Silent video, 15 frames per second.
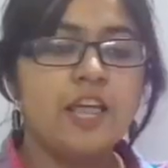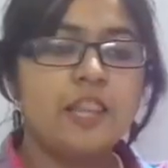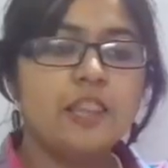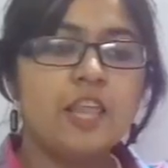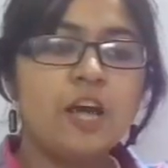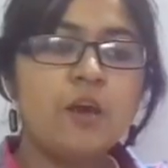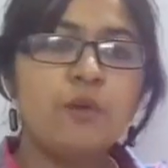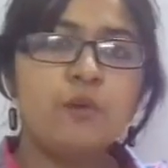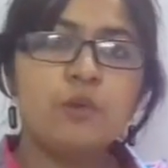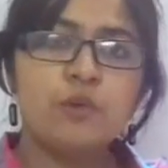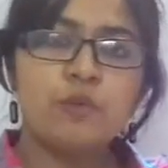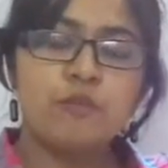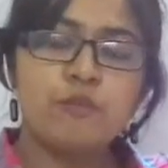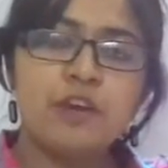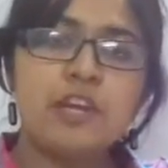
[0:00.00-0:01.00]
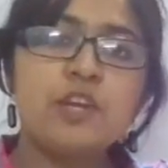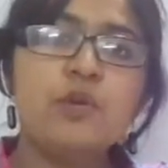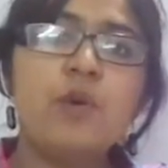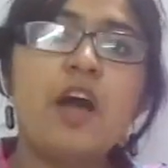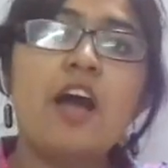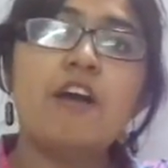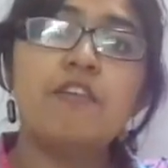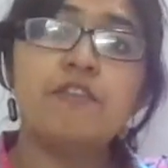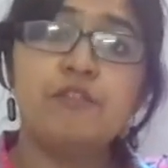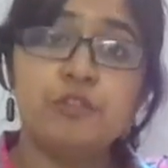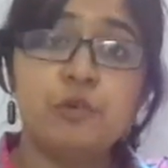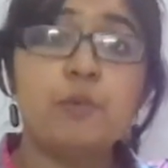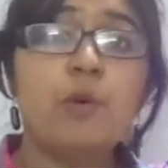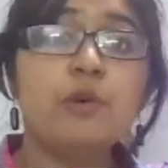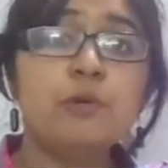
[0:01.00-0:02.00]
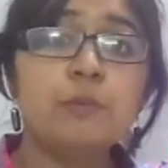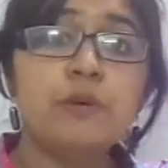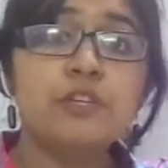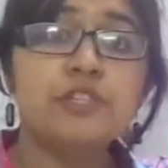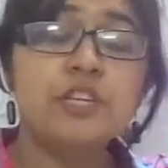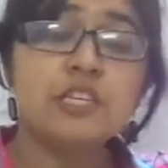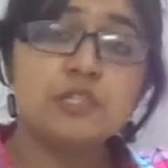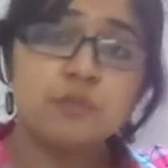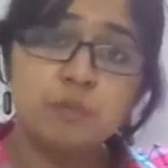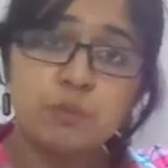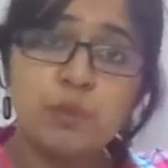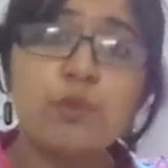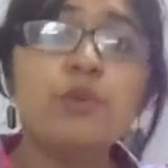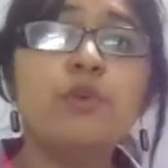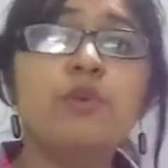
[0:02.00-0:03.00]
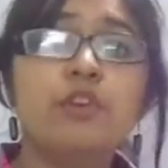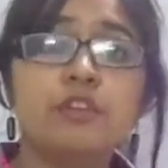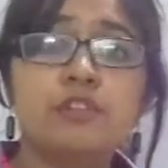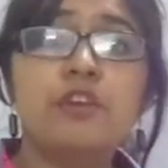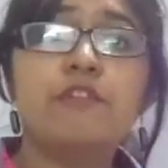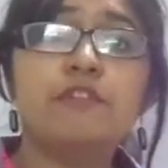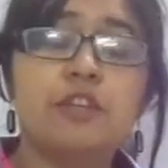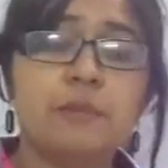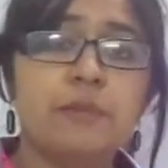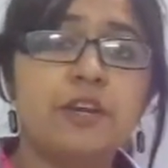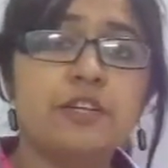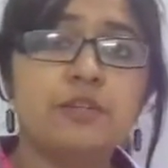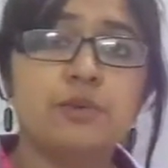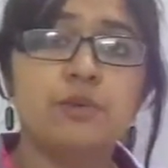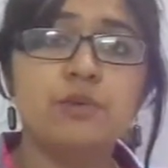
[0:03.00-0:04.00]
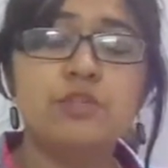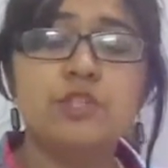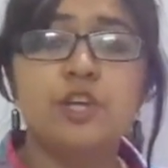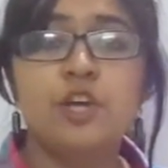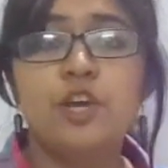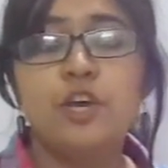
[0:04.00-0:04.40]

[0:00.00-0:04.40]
Now, when you want to purchase more units of tomatoes,